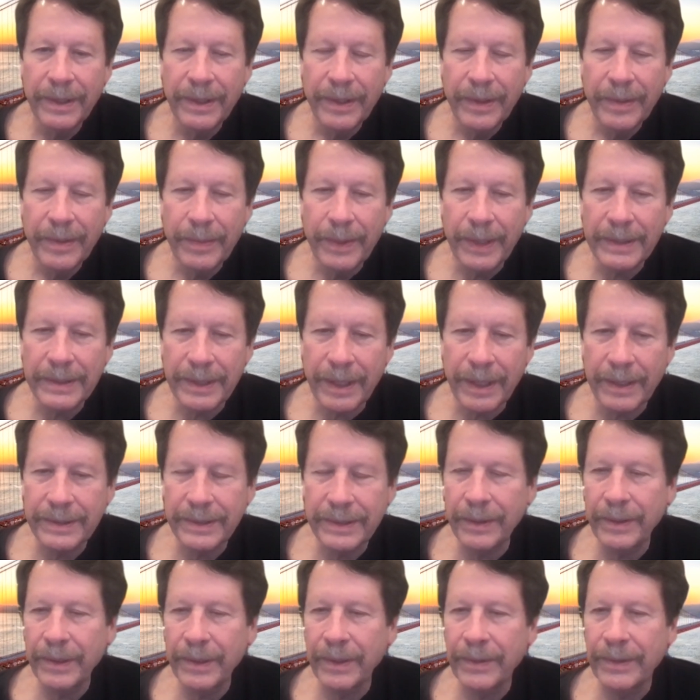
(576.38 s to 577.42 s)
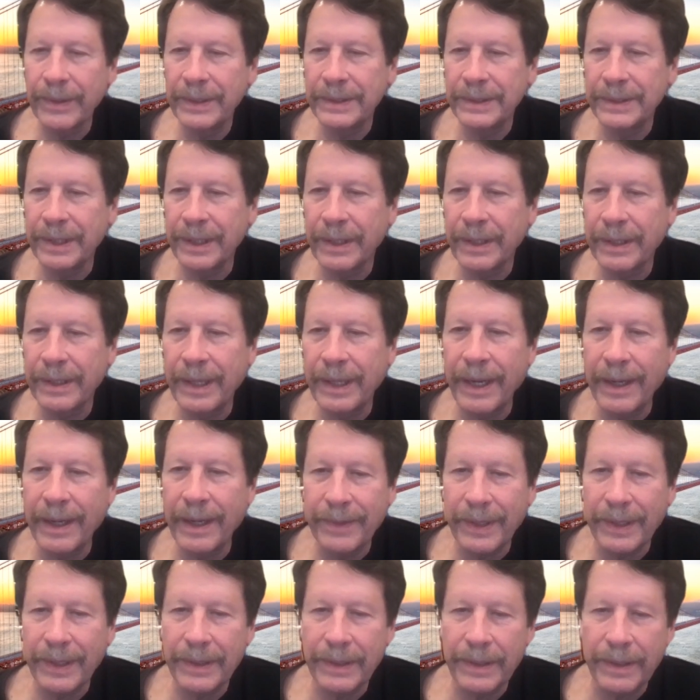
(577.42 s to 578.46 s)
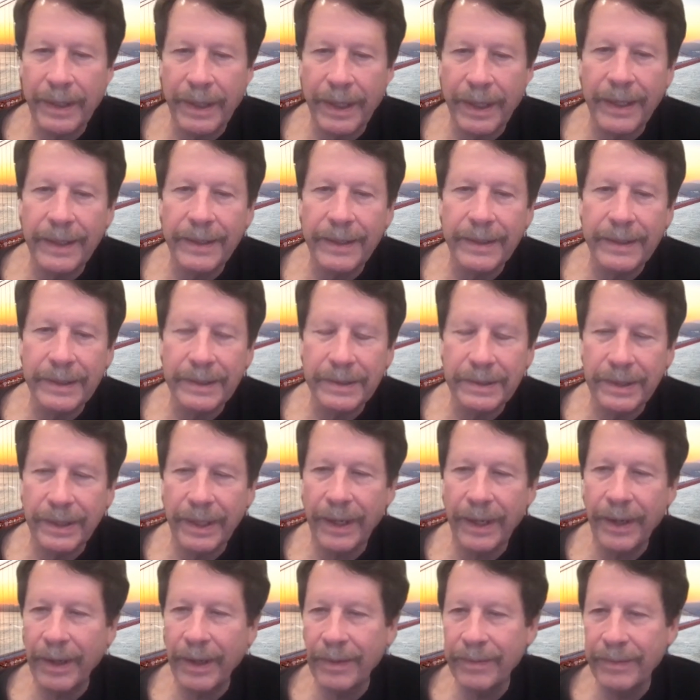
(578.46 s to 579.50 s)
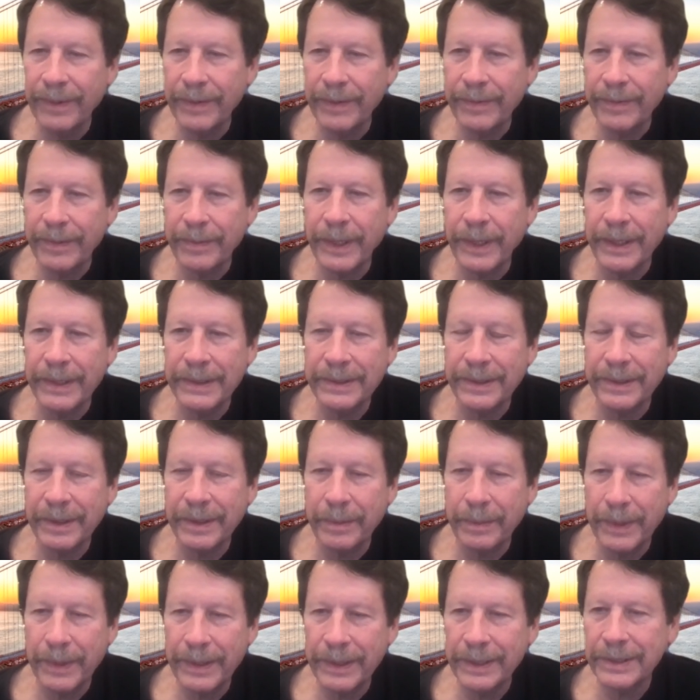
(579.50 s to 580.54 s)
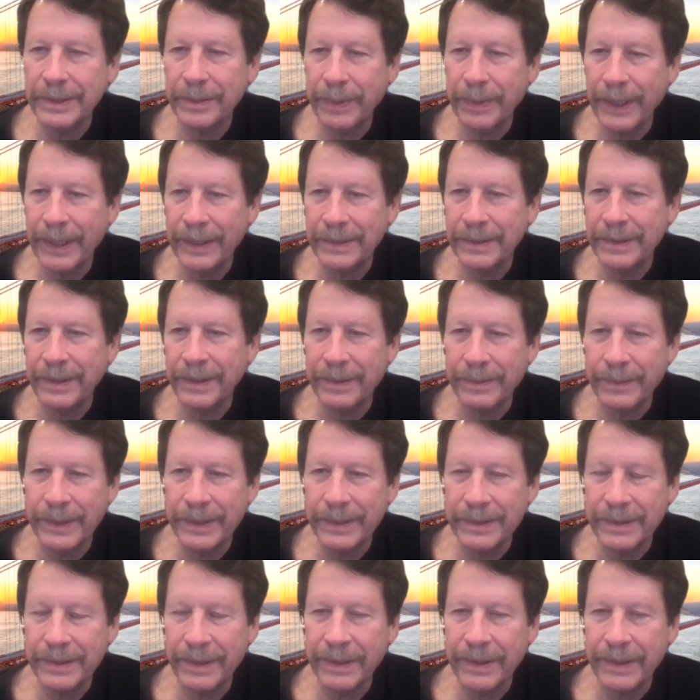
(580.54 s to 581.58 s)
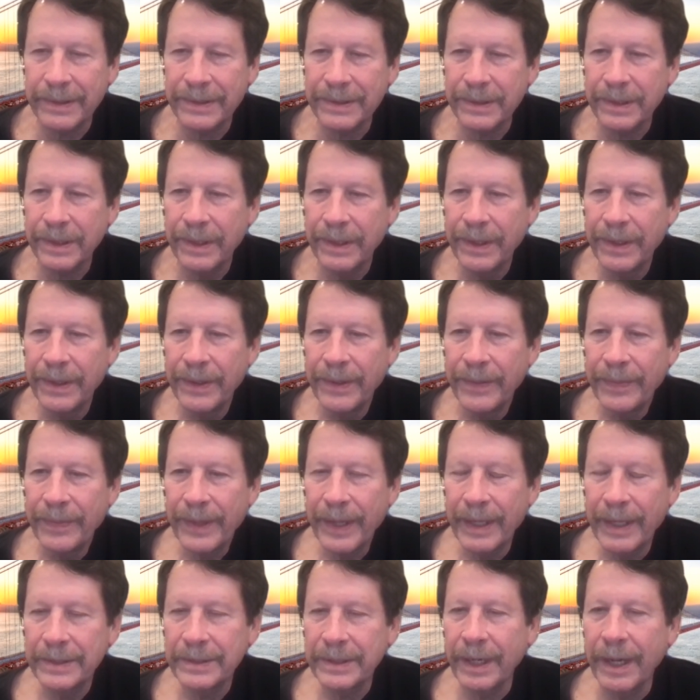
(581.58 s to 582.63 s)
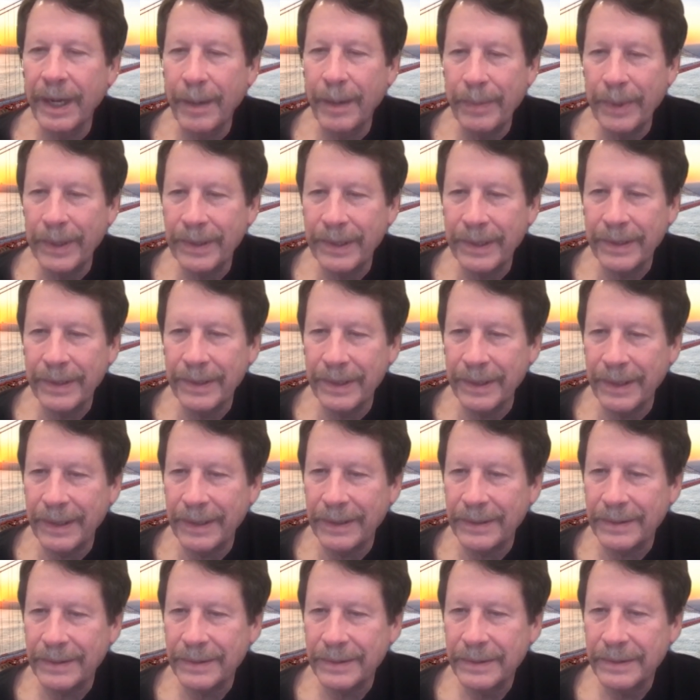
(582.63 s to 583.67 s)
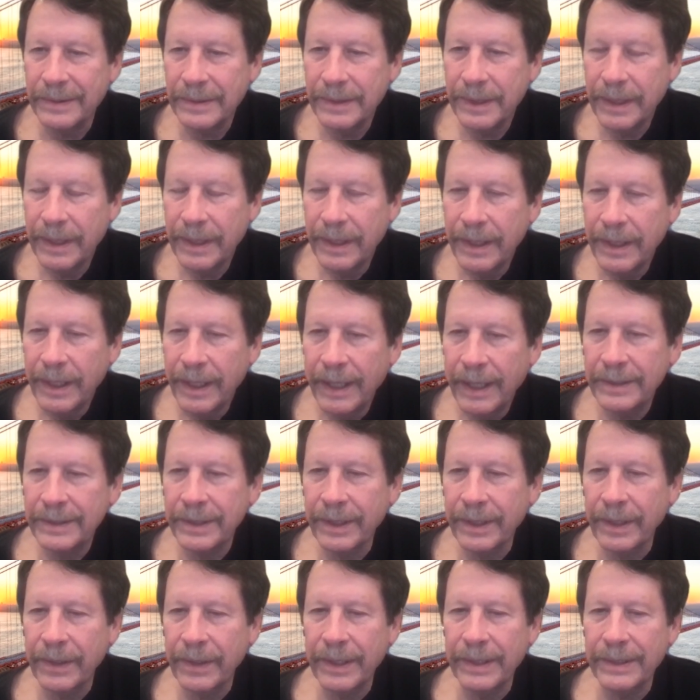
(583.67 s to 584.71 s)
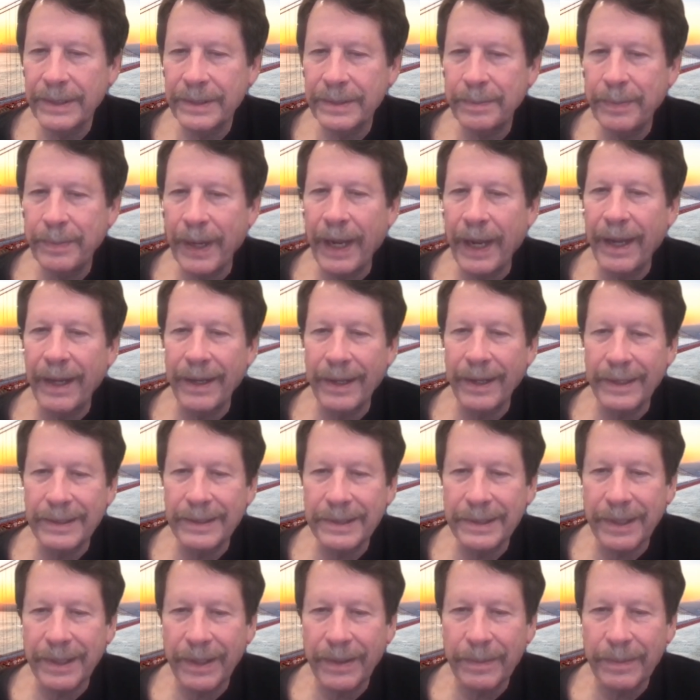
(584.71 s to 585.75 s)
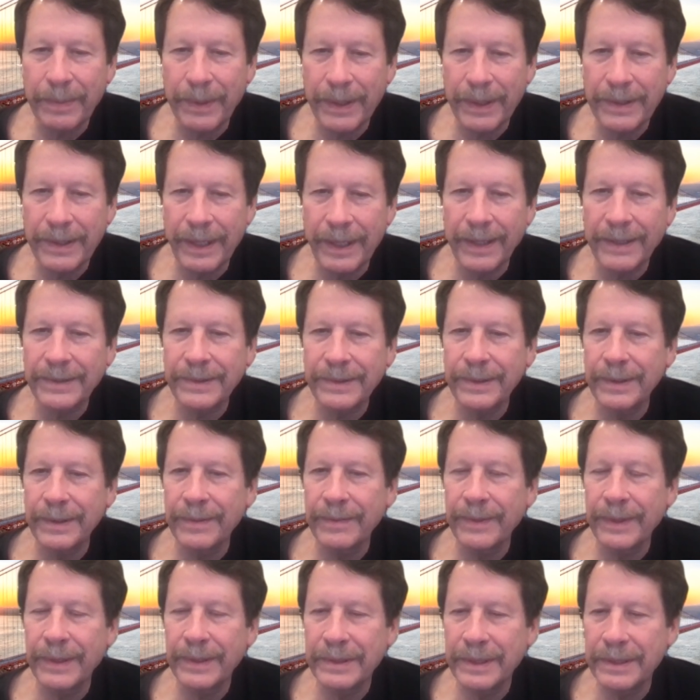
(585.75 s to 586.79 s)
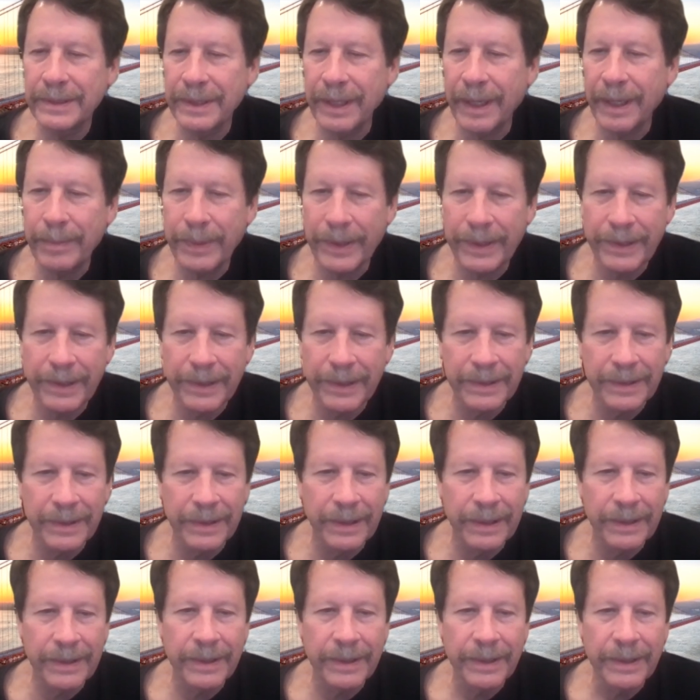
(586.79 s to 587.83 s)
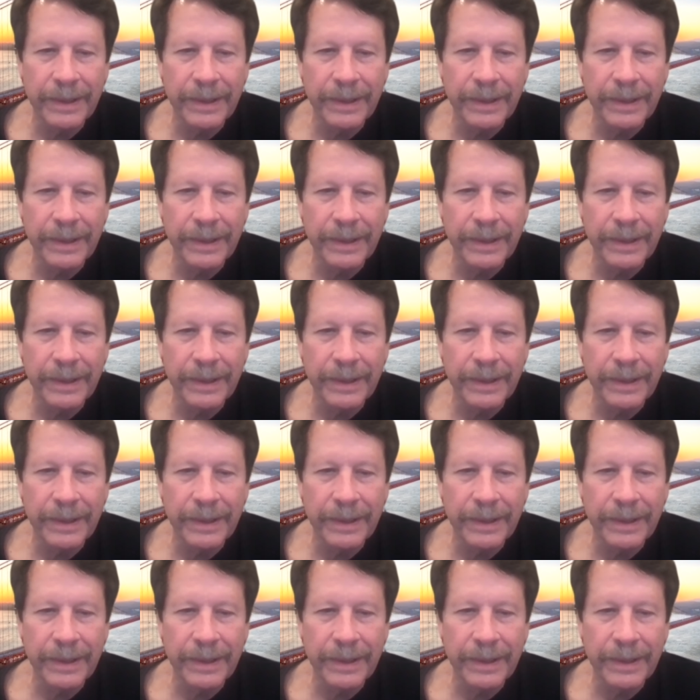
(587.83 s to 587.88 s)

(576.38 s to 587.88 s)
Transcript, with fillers: But it's also increasingly evident that the sharing of information, the participation in research is an opportunity. And so, this balance of protection versus opportunity